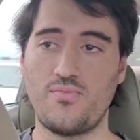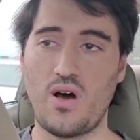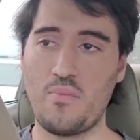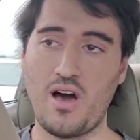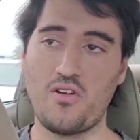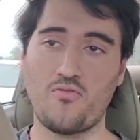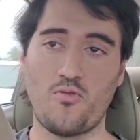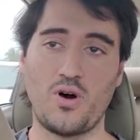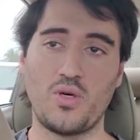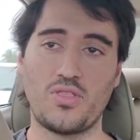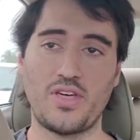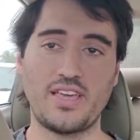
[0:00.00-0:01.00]
amount of
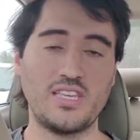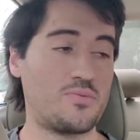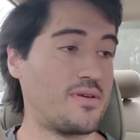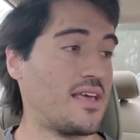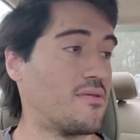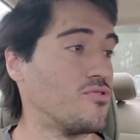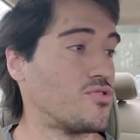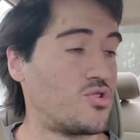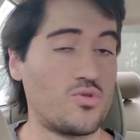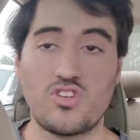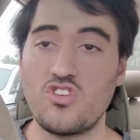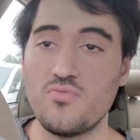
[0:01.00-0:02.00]
wealth that he's been able
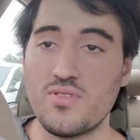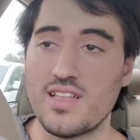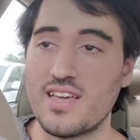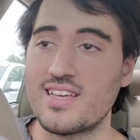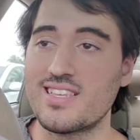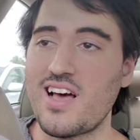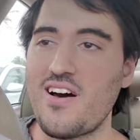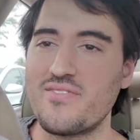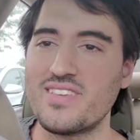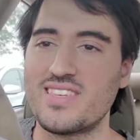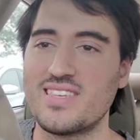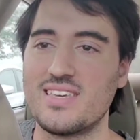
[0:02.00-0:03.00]
to accumulate, because
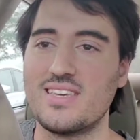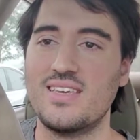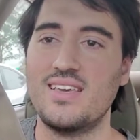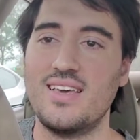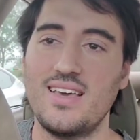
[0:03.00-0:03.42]
obviously